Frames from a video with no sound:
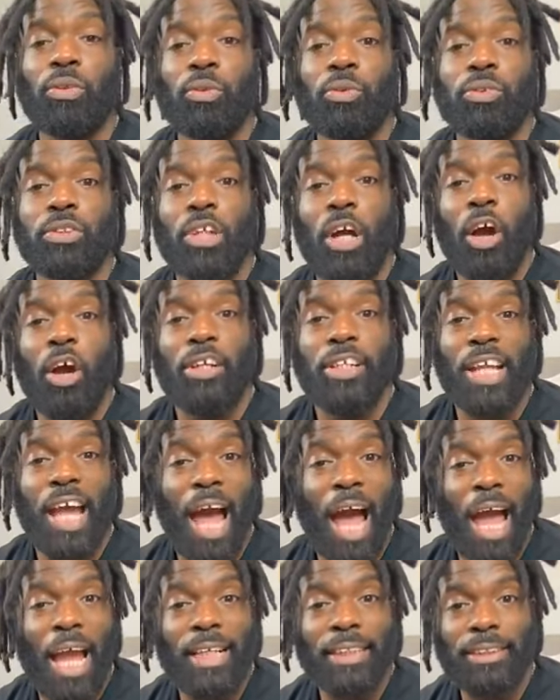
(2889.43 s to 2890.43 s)
fruits are
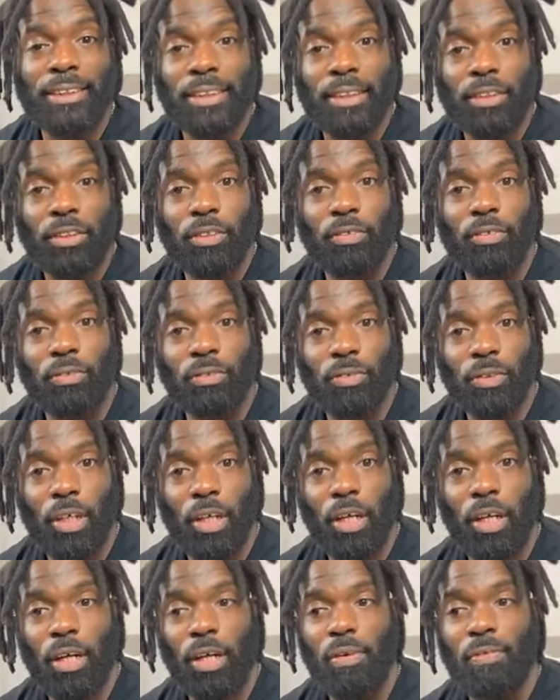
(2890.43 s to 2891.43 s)
the
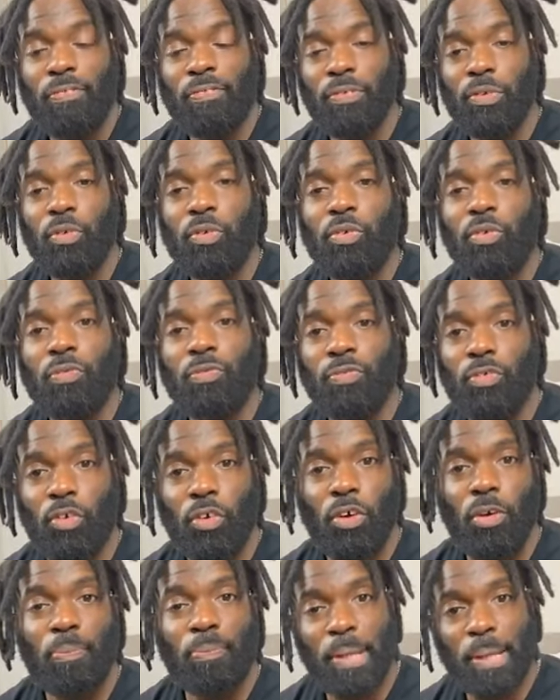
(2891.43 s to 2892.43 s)
ideal food
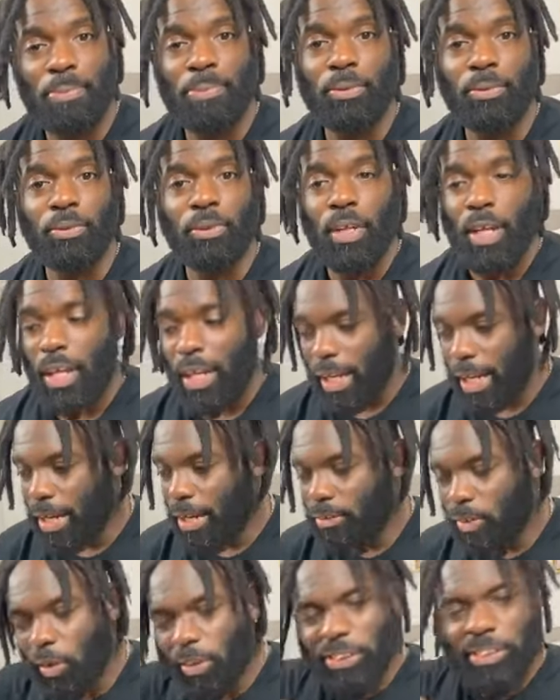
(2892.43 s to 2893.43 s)
for people.
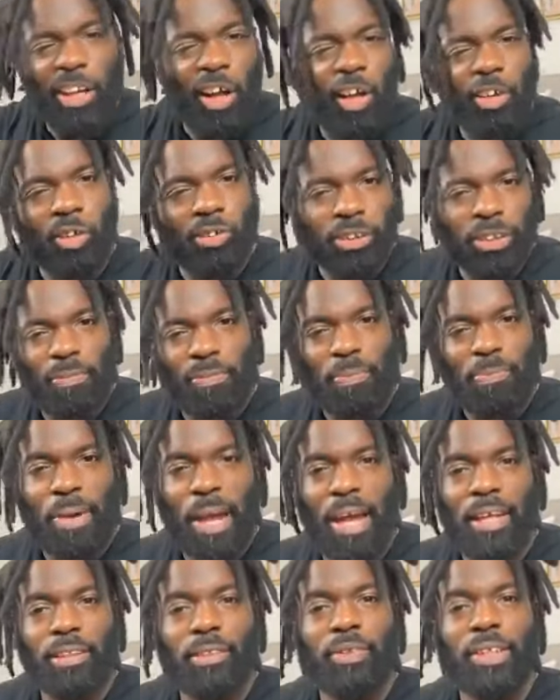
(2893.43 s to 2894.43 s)
And I'll go into all those
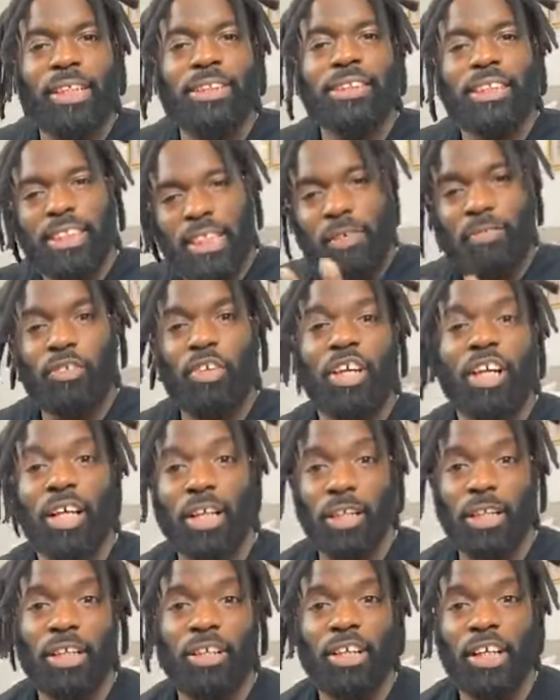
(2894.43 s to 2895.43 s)
different pathways and give you a
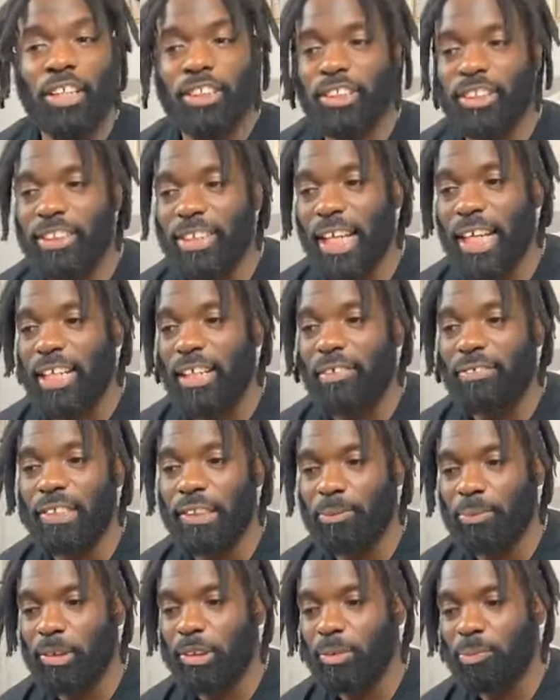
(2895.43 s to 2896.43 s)
clear understanding
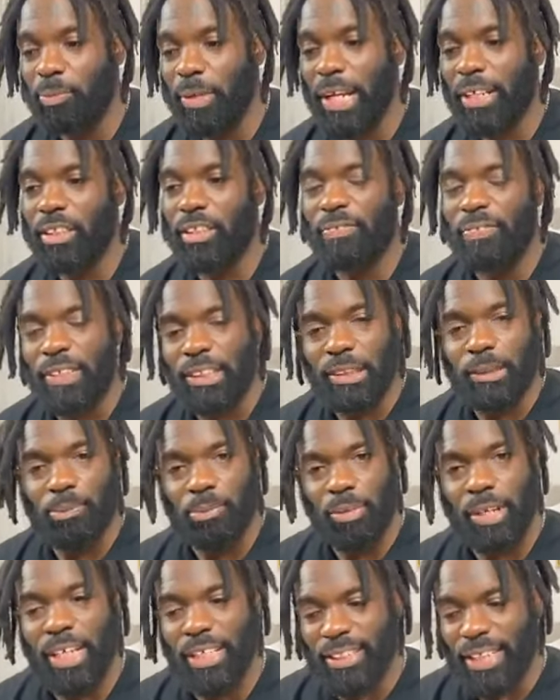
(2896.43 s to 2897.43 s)
of this perspective and
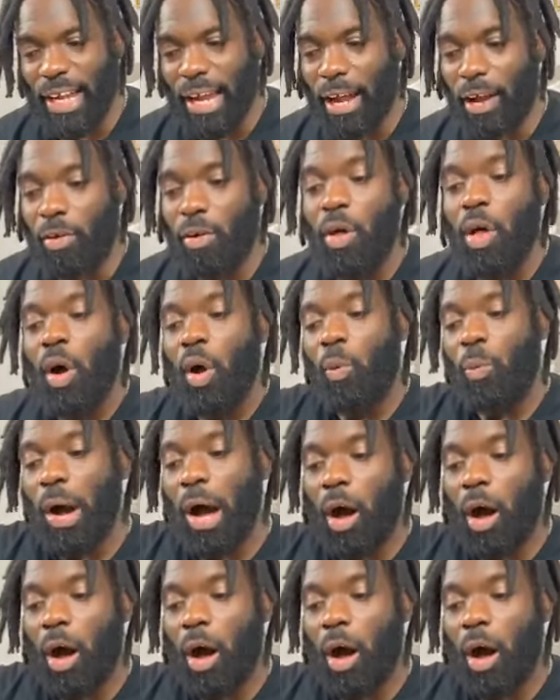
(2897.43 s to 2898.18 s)
this breakdown